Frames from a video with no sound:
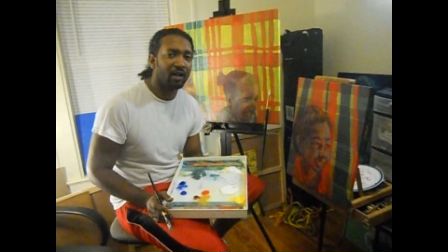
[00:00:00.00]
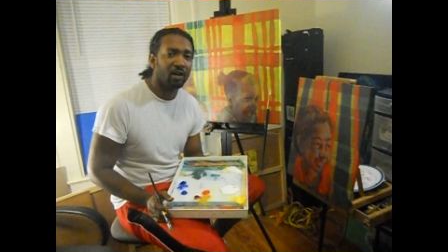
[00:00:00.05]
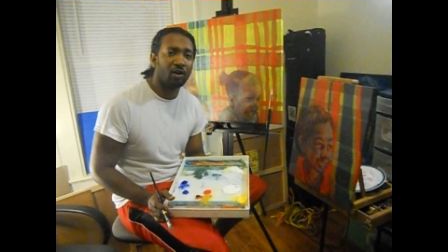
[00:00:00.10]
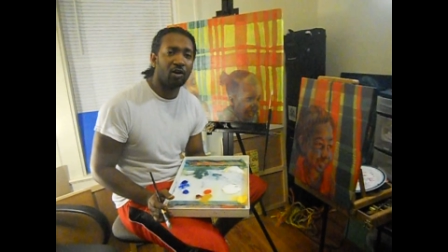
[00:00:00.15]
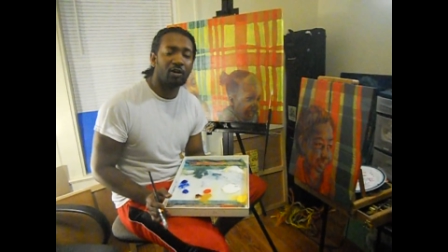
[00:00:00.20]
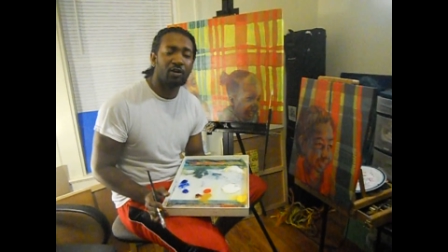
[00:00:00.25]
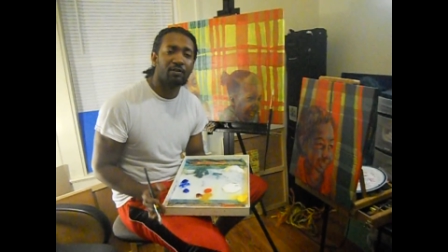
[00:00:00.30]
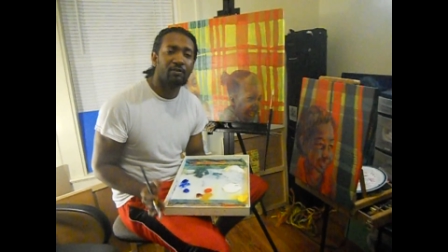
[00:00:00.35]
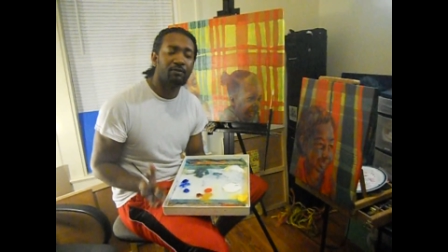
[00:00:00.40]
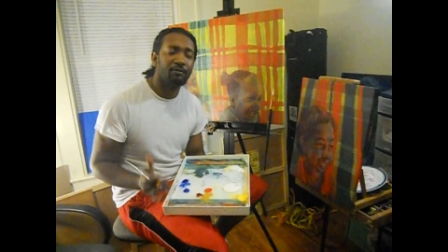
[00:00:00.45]
a
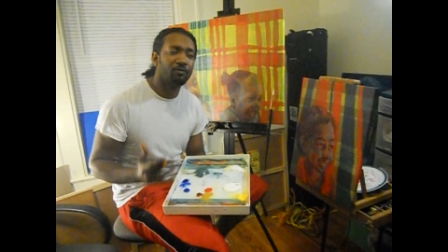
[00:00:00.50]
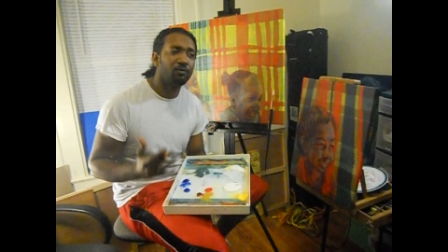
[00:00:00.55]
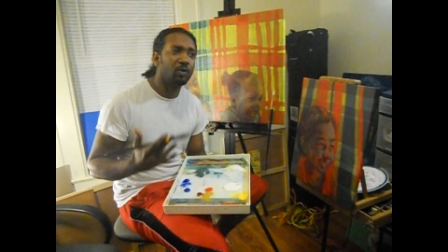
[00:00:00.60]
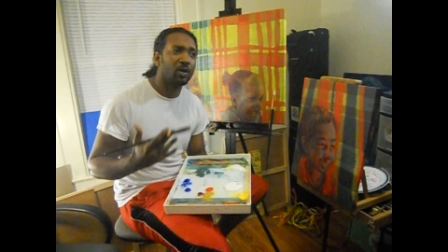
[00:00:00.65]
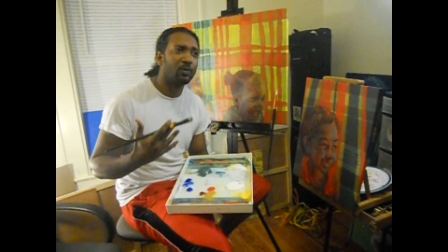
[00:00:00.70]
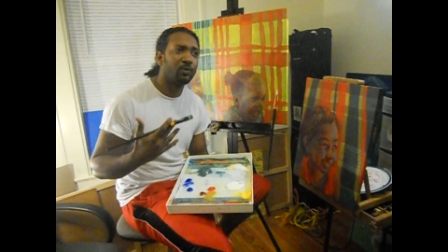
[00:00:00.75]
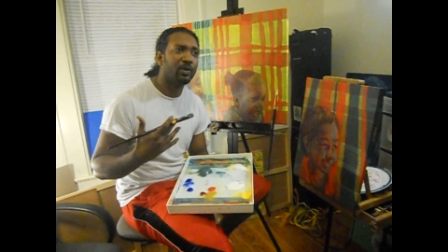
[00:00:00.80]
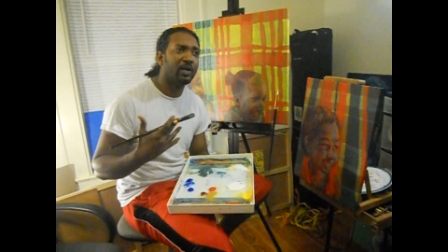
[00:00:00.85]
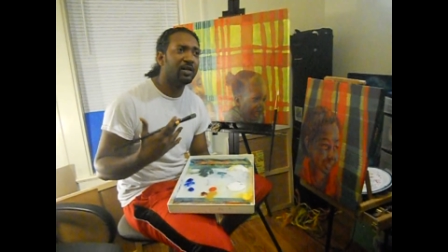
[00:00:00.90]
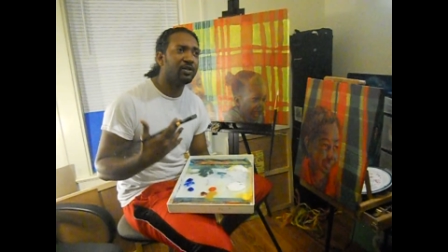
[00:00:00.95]
lot of
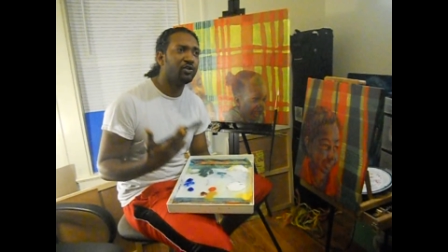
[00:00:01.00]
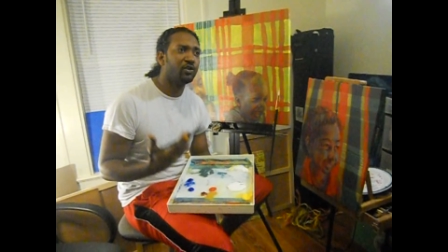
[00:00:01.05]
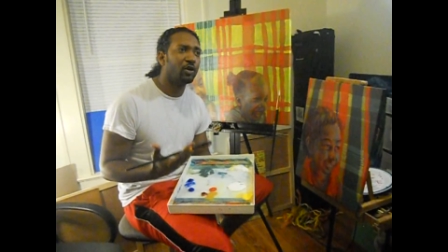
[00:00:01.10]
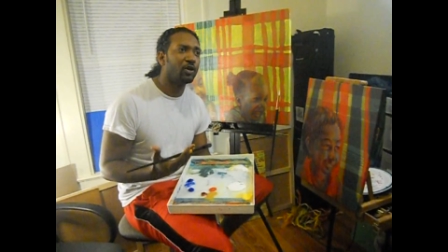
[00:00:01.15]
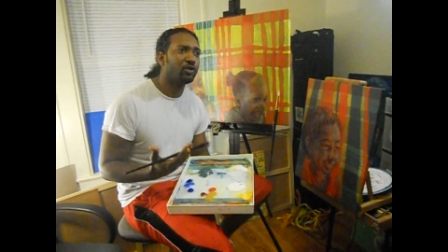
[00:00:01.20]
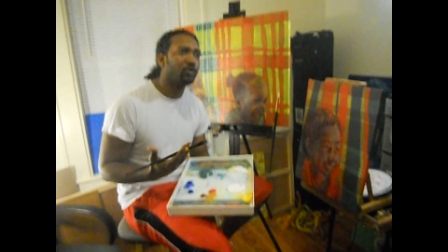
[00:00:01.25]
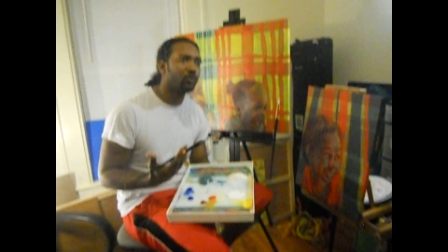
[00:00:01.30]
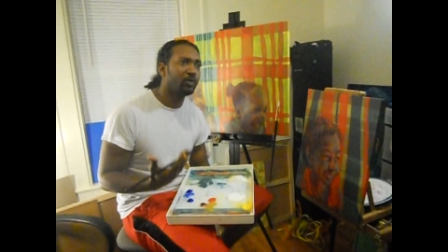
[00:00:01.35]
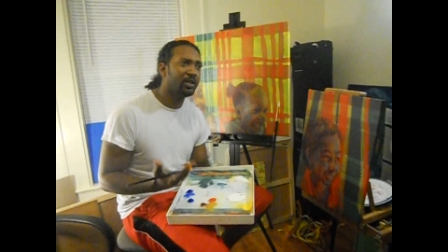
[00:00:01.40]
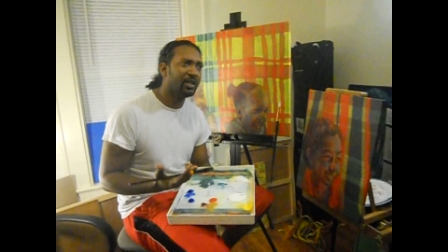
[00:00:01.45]
what we enjoy
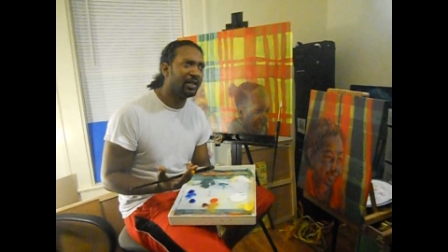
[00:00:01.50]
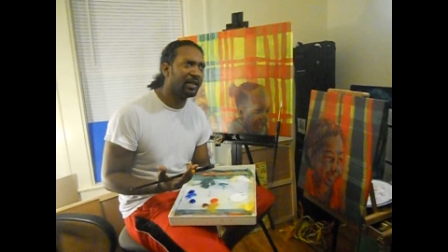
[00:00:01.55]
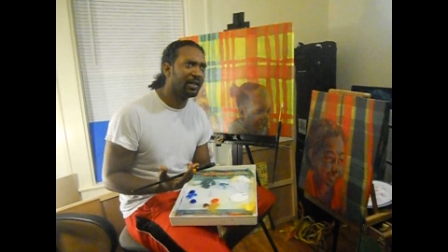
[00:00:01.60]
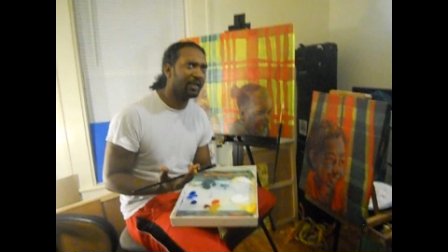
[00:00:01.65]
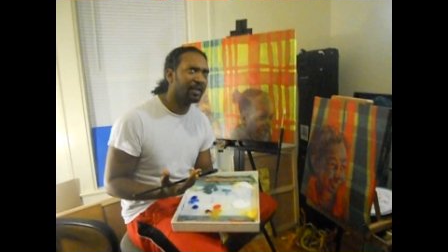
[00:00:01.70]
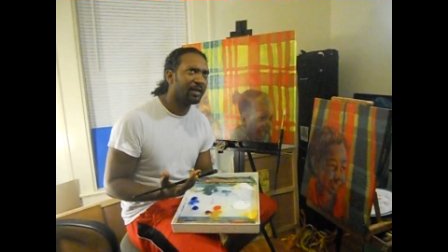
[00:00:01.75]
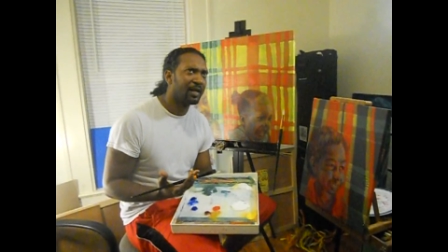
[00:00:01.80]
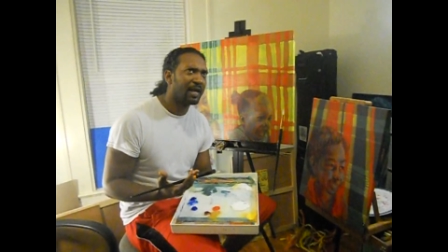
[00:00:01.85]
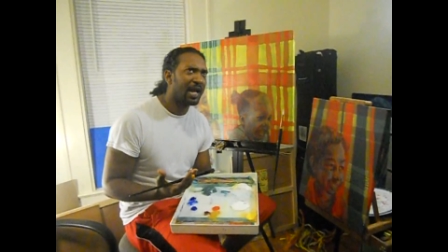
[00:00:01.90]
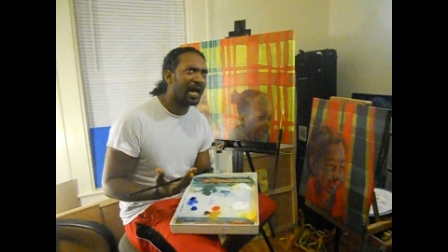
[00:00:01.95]
today
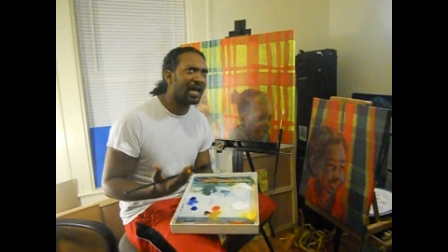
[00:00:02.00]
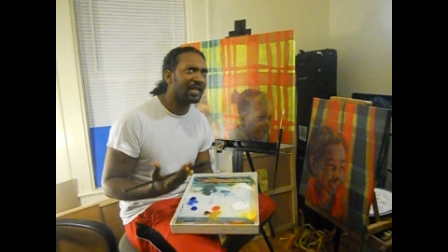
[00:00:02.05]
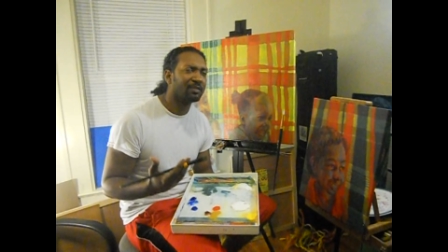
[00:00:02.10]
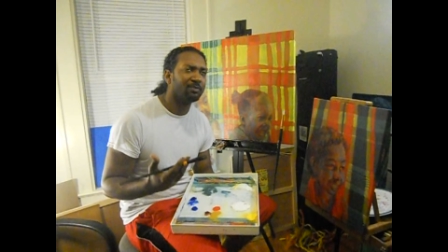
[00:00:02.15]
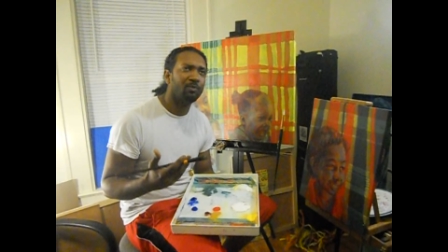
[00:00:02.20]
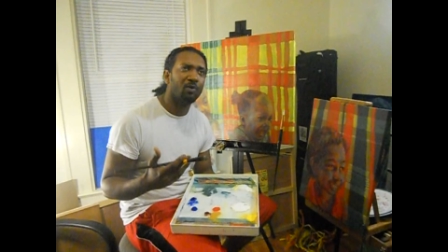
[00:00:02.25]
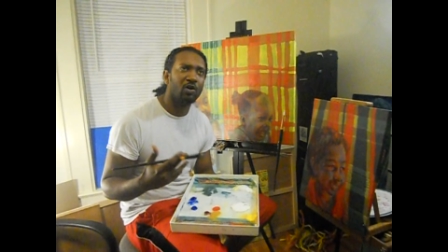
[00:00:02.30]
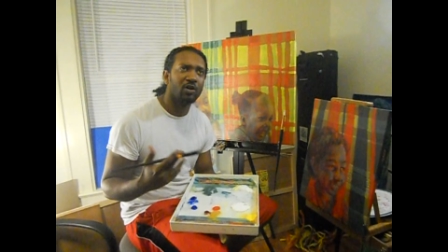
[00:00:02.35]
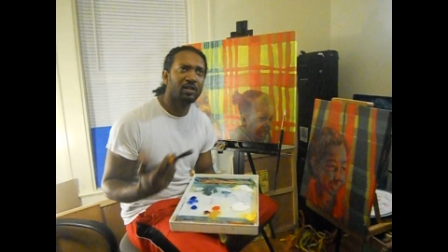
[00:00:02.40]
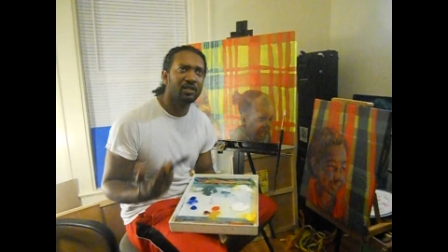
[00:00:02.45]
as
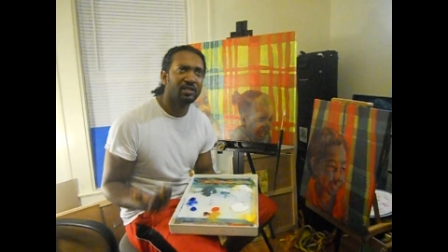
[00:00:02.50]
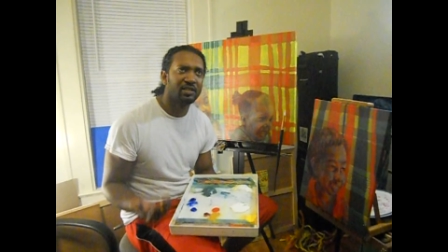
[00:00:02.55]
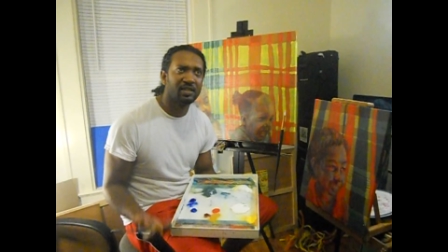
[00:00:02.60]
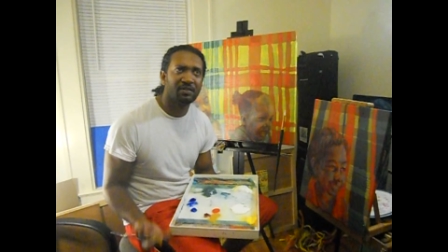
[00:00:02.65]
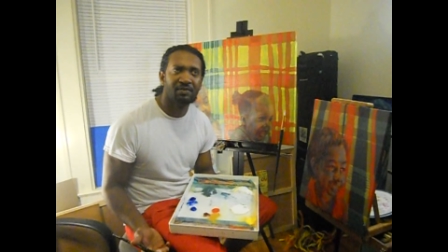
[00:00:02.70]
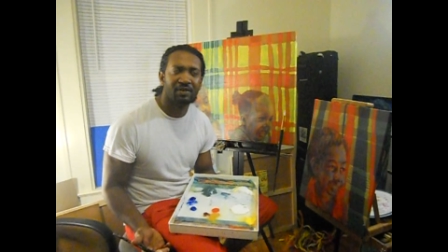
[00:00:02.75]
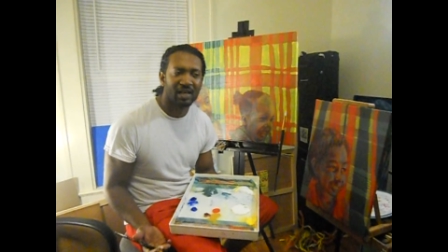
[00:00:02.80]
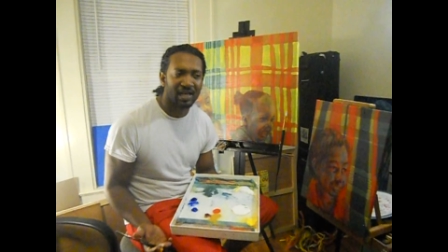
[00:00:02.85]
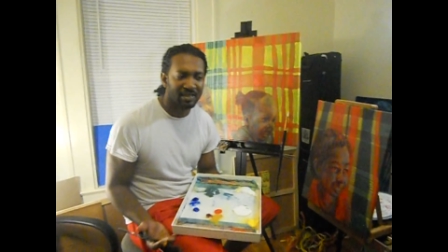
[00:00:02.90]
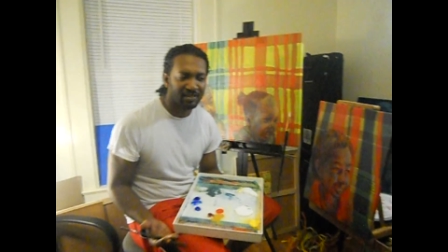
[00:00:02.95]
modern
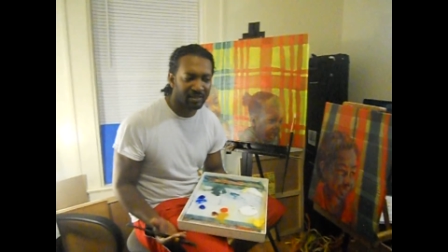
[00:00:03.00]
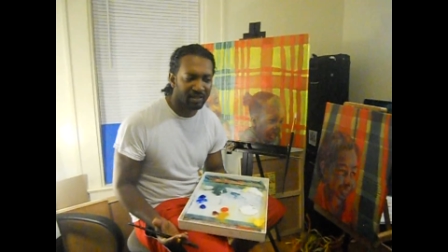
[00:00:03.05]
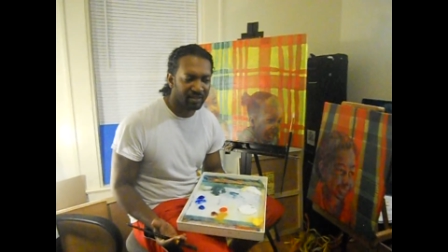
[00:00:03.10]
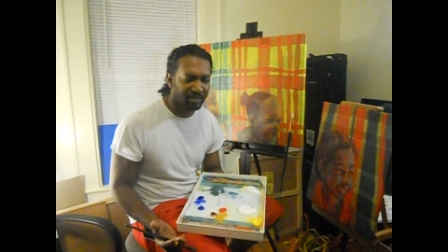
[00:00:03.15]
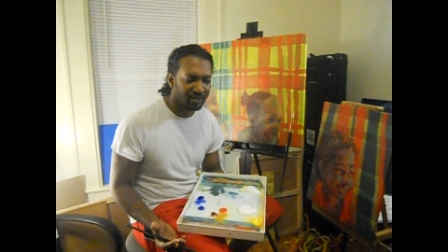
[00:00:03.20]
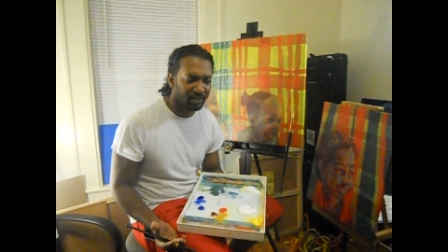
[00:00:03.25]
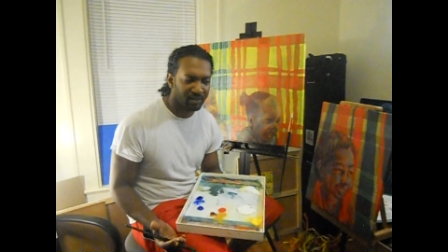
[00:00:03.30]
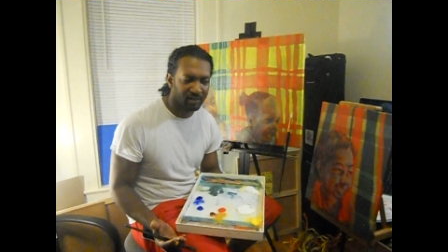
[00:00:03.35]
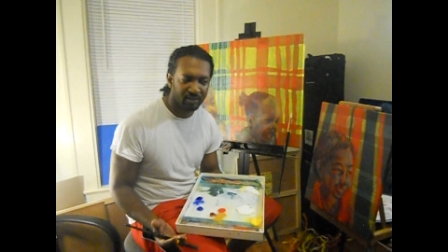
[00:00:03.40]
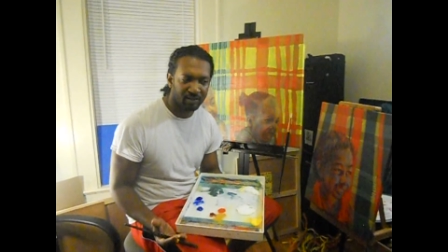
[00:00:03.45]

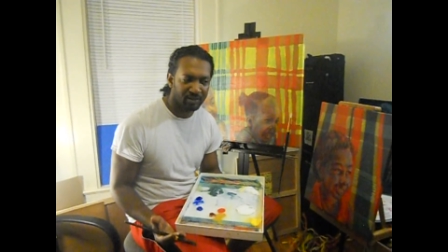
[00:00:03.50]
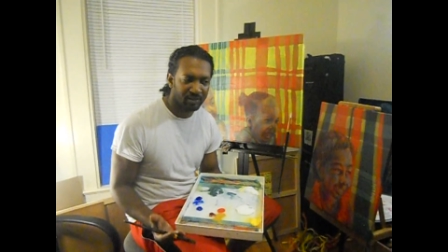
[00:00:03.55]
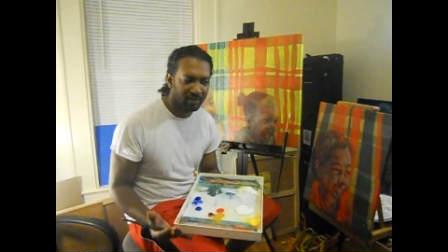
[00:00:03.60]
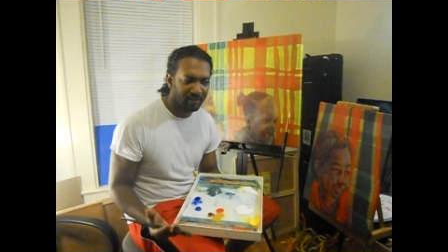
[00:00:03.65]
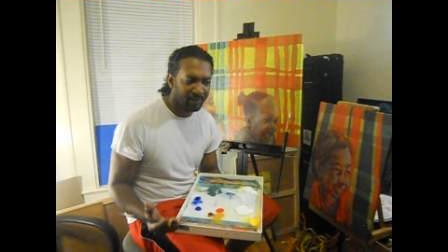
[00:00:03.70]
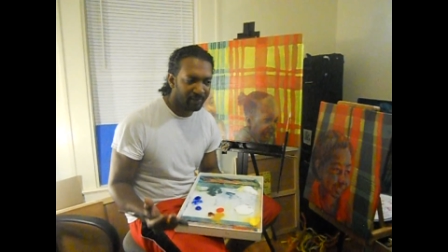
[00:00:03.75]
civilization